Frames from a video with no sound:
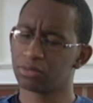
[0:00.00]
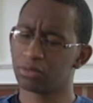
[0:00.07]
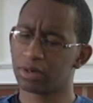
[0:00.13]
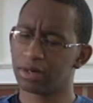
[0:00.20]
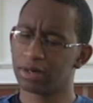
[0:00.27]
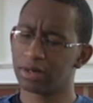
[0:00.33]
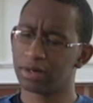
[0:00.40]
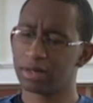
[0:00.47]

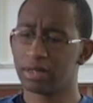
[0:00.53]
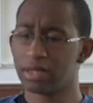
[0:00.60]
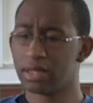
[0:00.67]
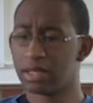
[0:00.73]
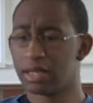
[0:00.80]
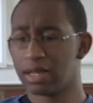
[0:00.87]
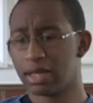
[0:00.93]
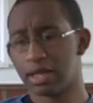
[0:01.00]
where
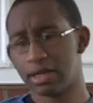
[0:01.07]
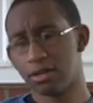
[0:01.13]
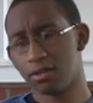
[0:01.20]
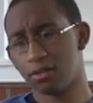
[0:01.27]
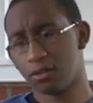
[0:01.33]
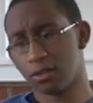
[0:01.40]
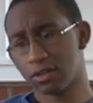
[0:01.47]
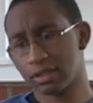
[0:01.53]
I know,
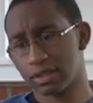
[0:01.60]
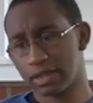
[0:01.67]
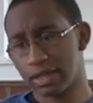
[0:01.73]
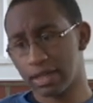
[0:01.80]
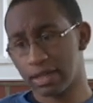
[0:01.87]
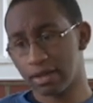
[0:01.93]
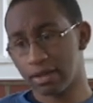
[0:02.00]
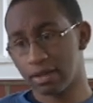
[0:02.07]
of course,
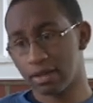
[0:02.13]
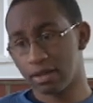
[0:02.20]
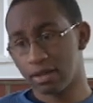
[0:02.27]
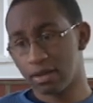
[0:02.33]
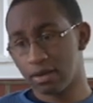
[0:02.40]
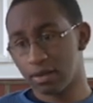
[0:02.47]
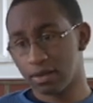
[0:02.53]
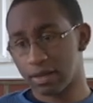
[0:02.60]
like
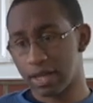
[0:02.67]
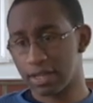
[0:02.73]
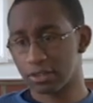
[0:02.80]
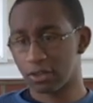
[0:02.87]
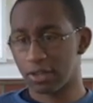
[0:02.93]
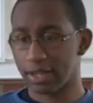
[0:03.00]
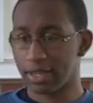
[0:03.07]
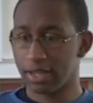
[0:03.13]
you guys
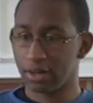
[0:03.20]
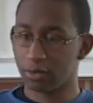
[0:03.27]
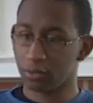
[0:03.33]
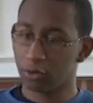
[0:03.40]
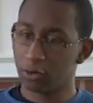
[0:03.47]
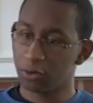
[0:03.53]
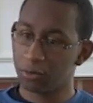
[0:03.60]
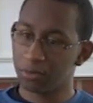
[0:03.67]
are like in a
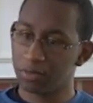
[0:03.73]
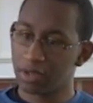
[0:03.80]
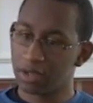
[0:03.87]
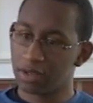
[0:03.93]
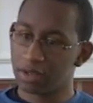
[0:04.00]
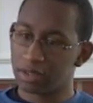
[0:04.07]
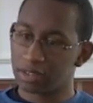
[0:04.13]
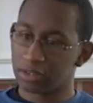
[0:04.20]
room
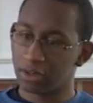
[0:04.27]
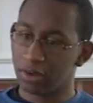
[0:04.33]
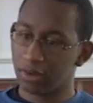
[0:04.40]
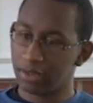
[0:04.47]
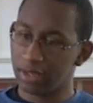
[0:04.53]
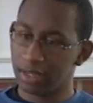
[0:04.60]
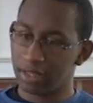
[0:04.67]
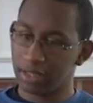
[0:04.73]

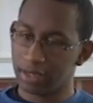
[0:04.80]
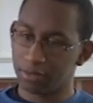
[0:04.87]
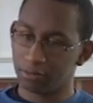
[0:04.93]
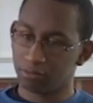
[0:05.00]
talking and like